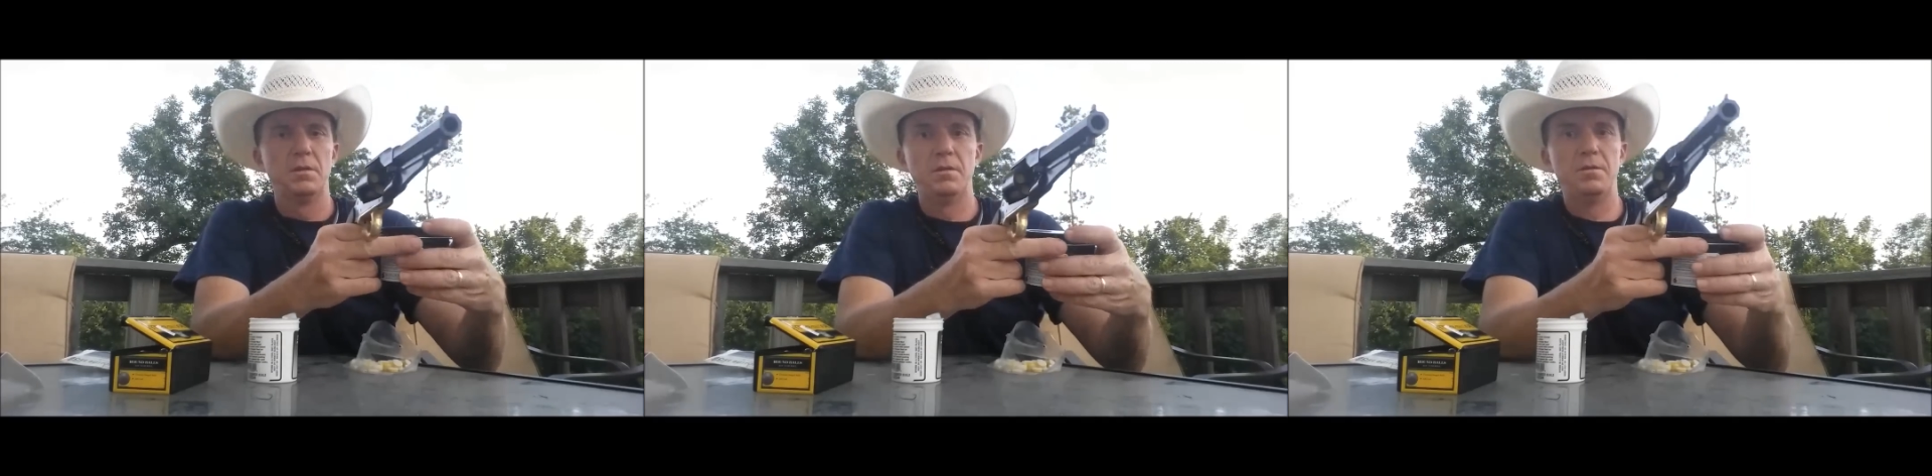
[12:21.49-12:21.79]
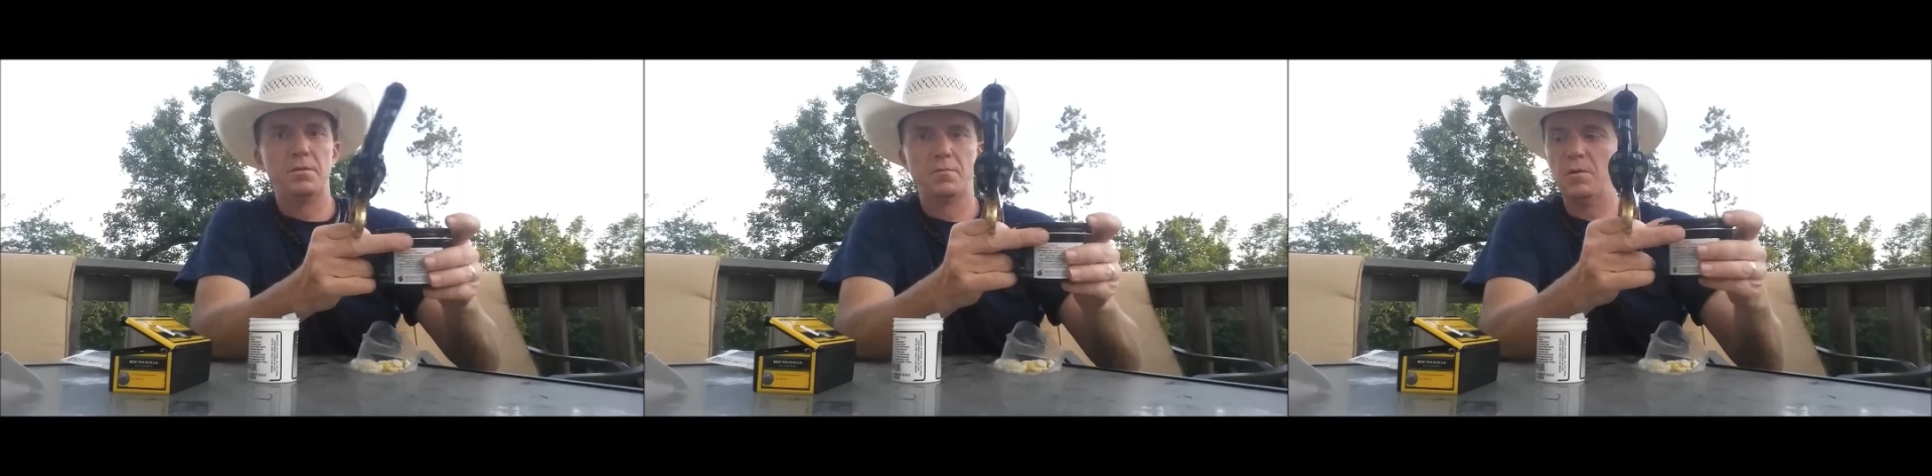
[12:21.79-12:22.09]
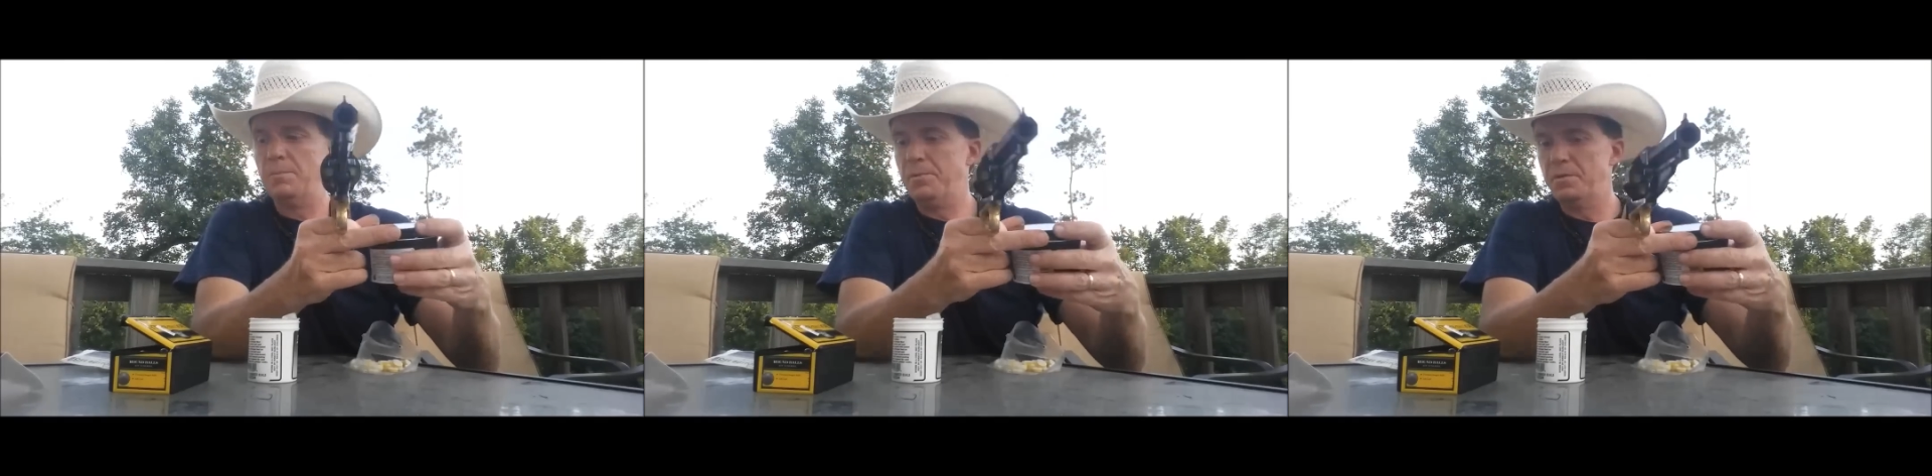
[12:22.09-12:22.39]
then your
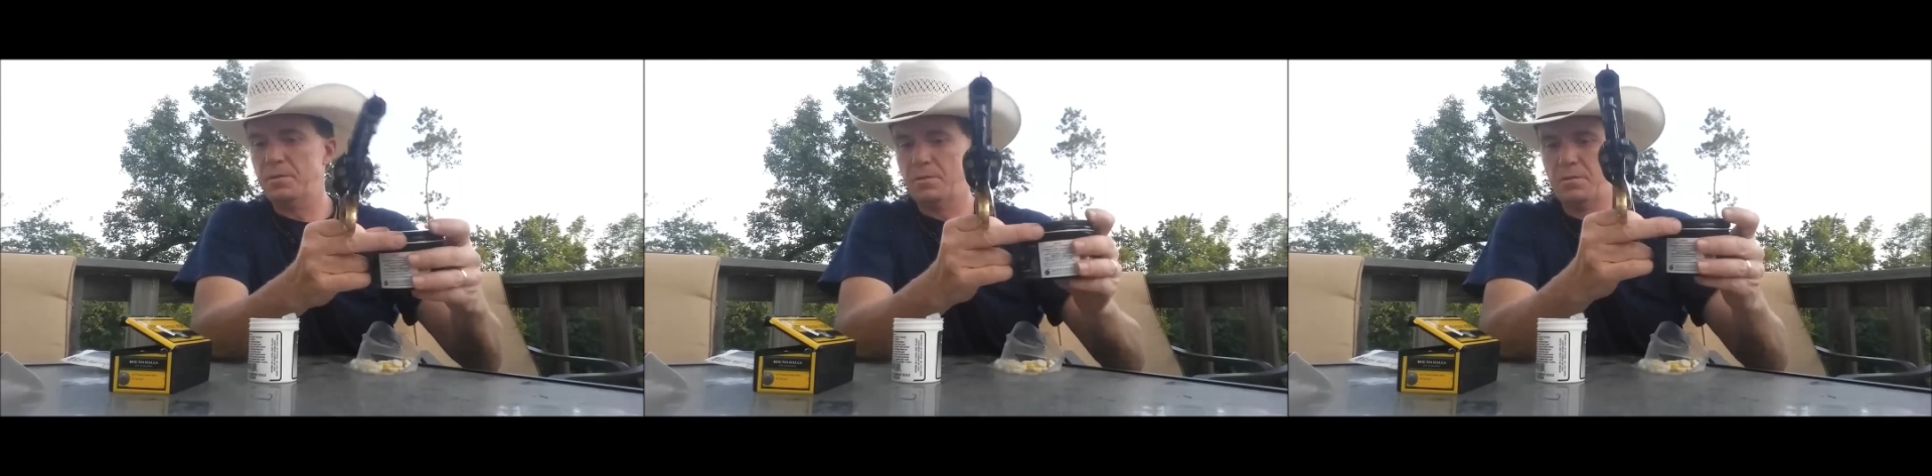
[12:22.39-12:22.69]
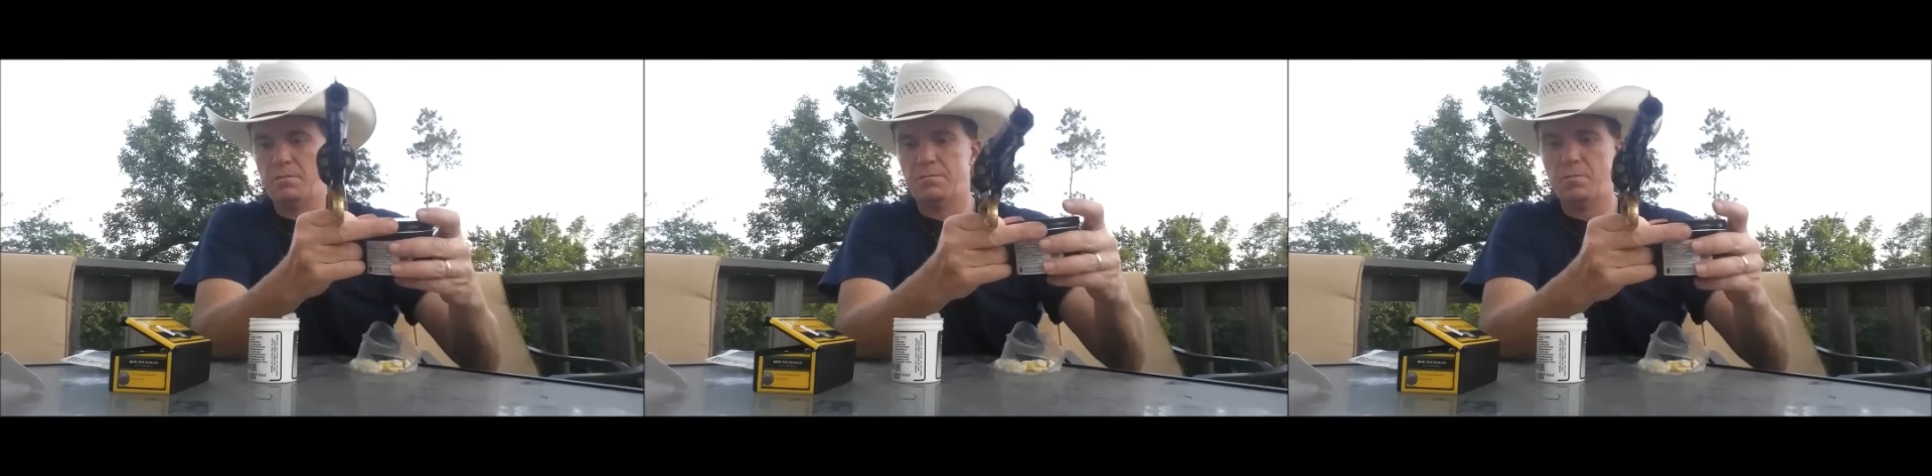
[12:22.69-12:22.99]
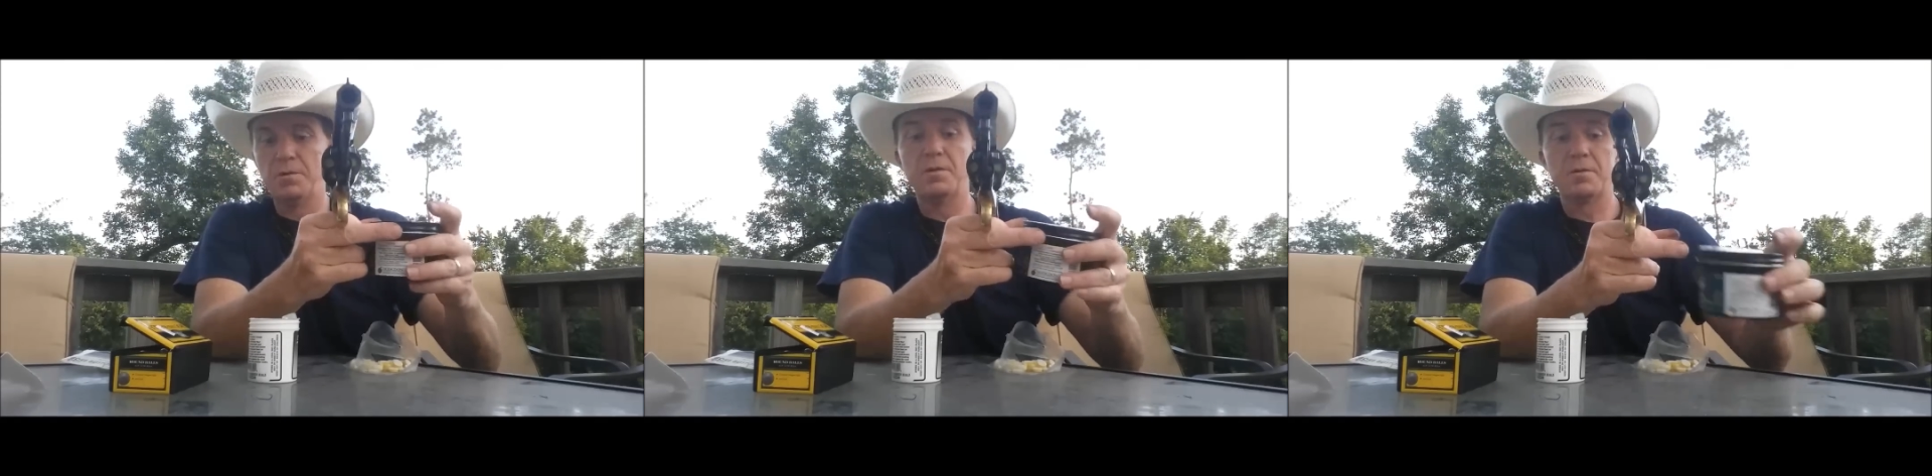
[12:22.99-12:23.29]
weapon is
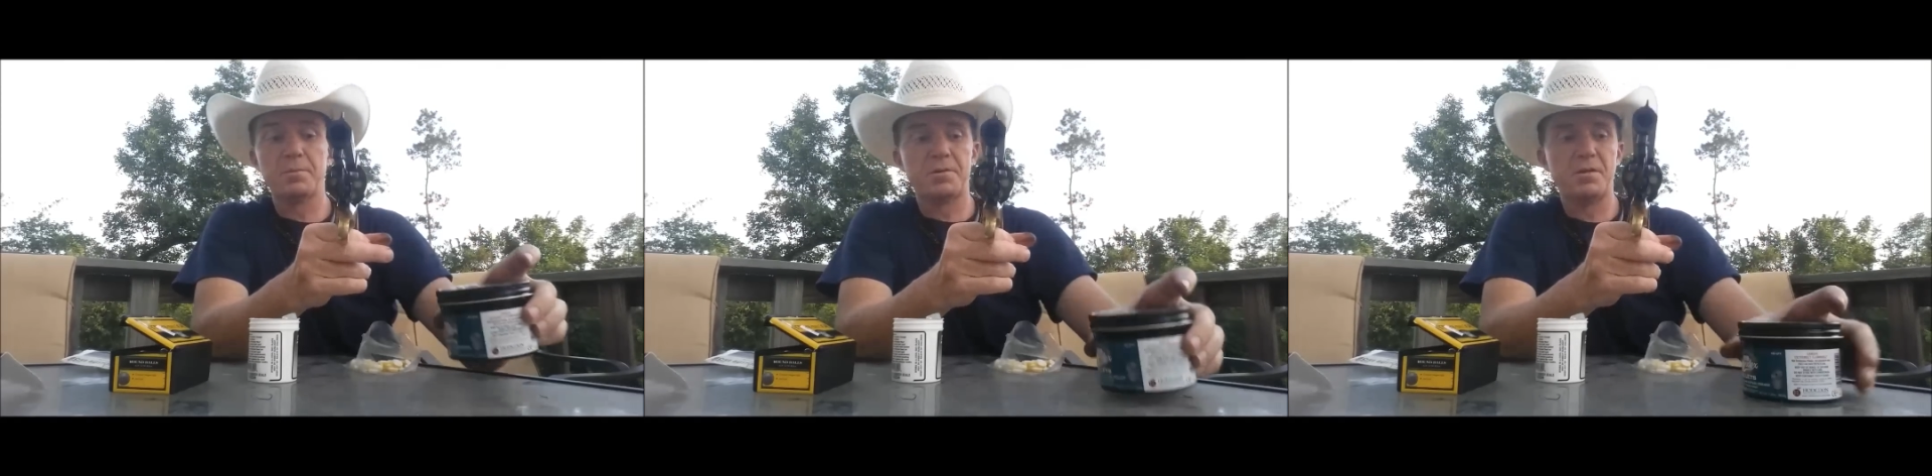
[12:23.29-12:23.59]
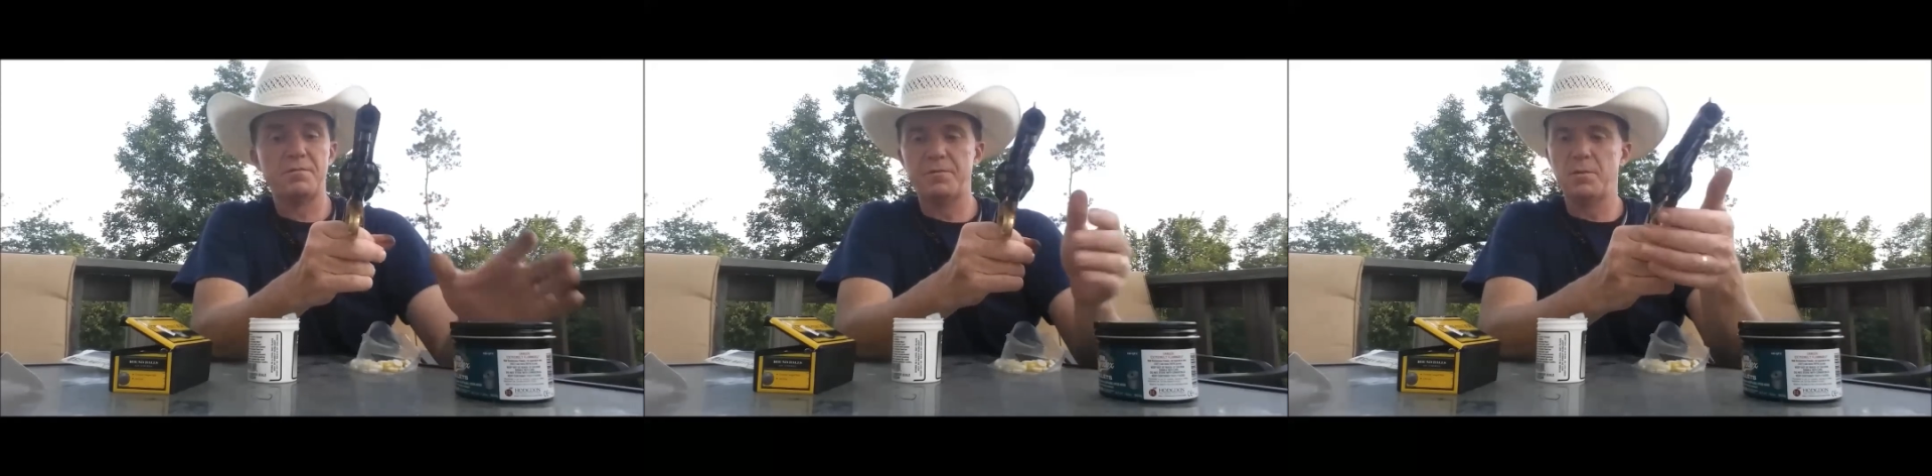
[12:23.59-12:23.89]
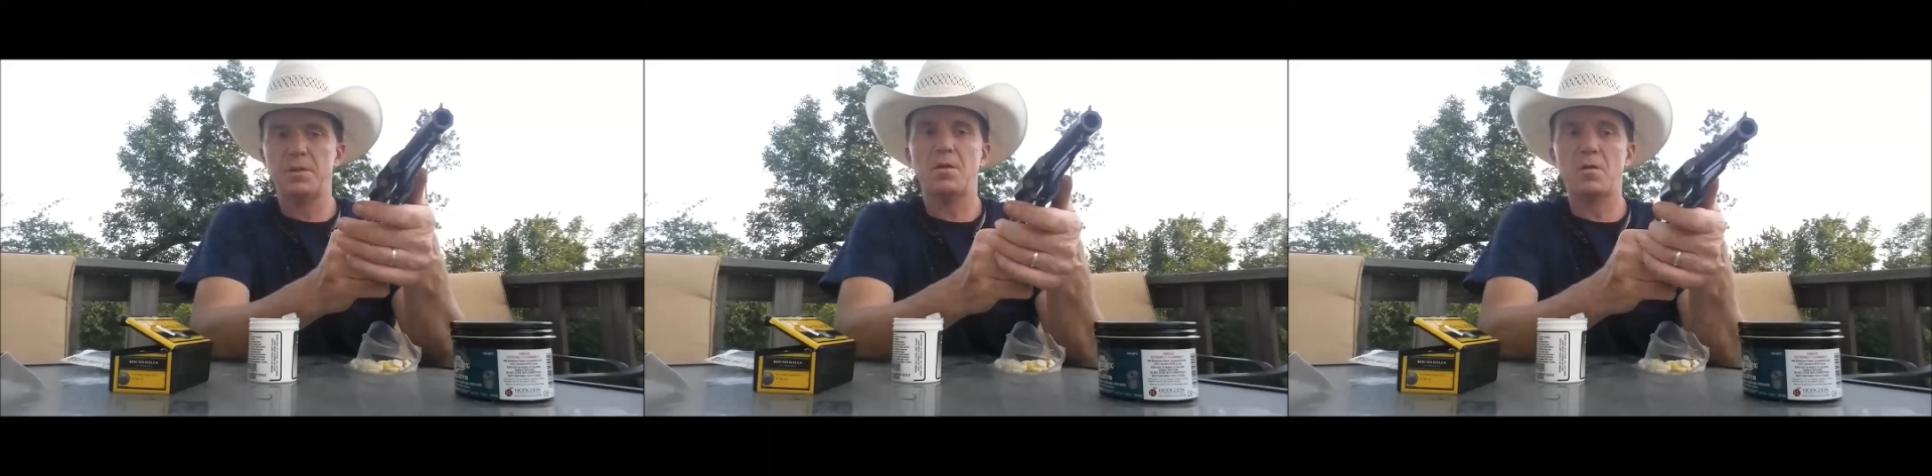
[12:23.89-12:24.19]
100%
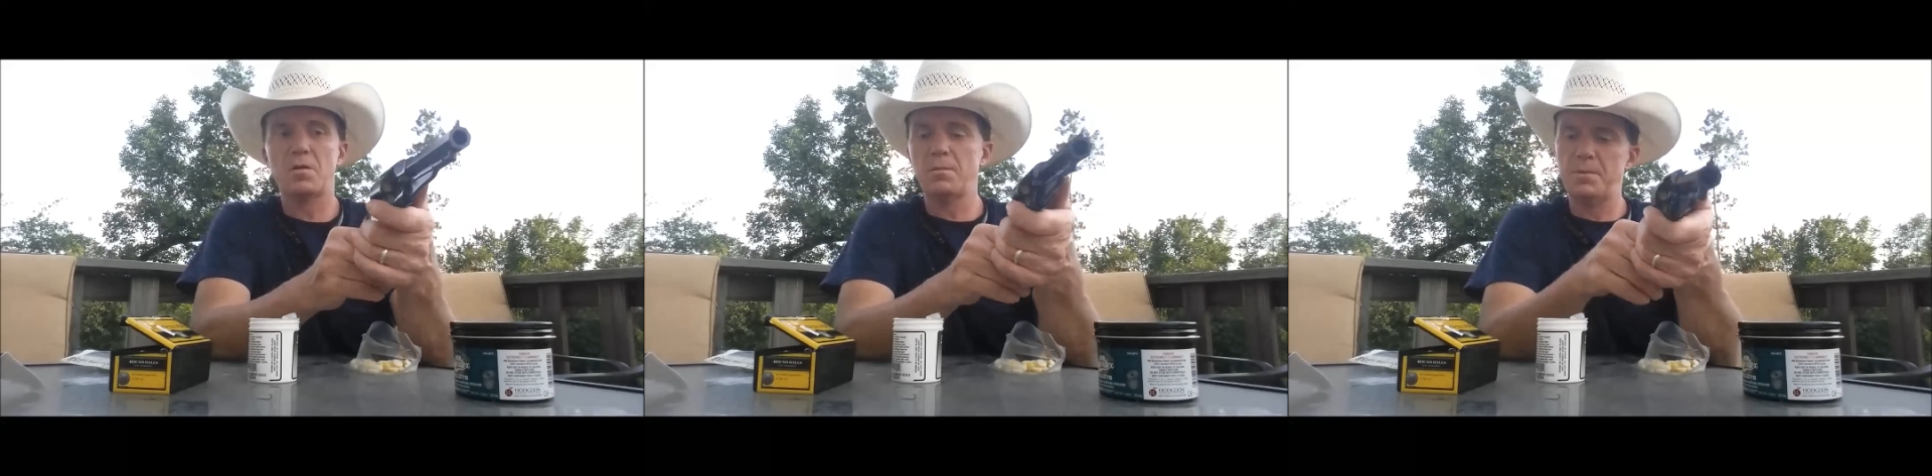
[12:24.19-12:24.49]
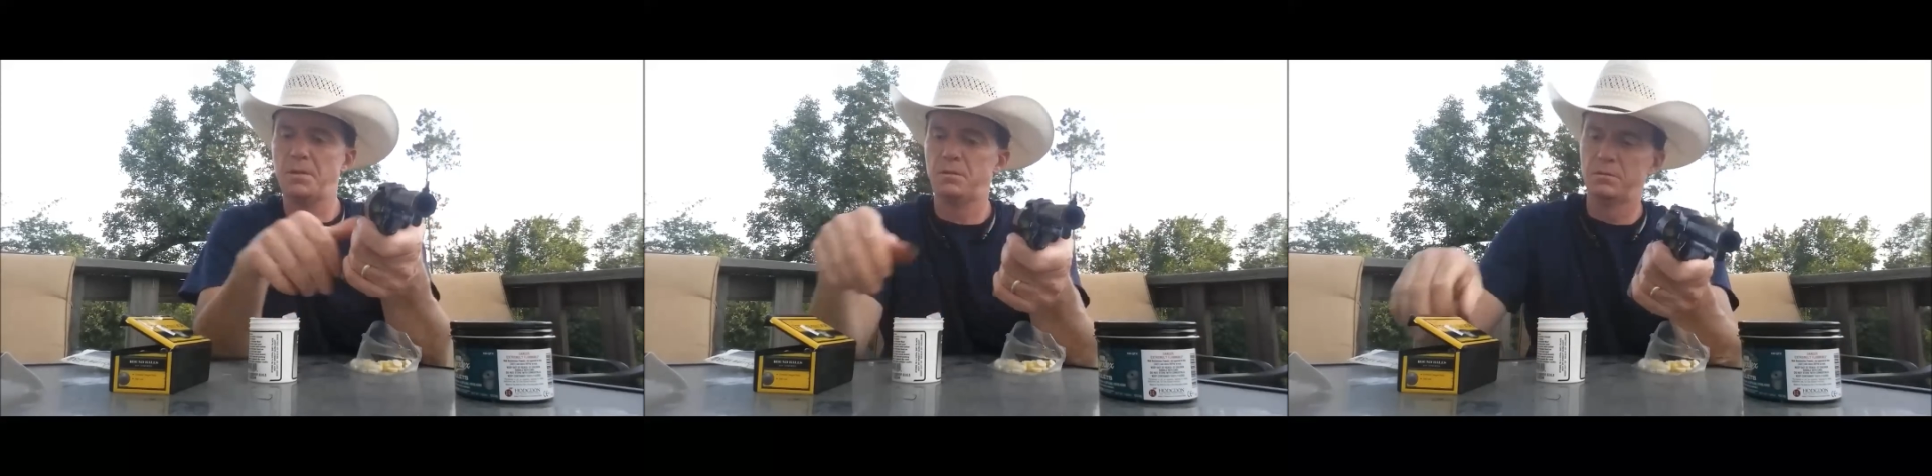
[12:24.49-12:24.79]
fully armed.